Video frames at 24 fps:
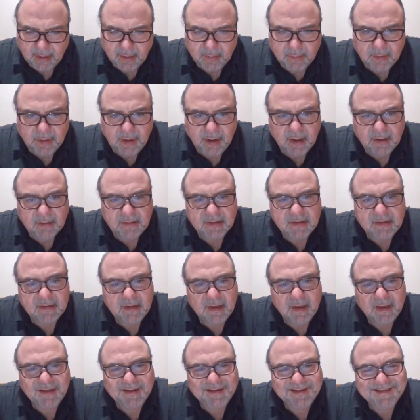like what he had to
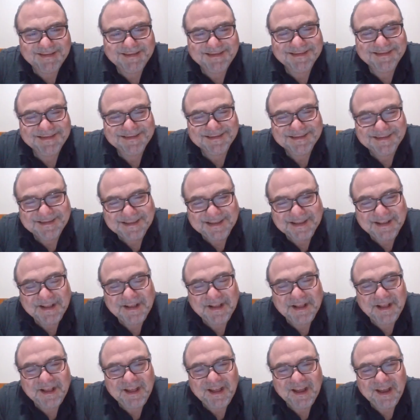say.
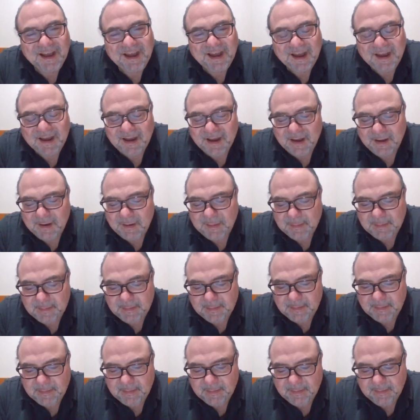I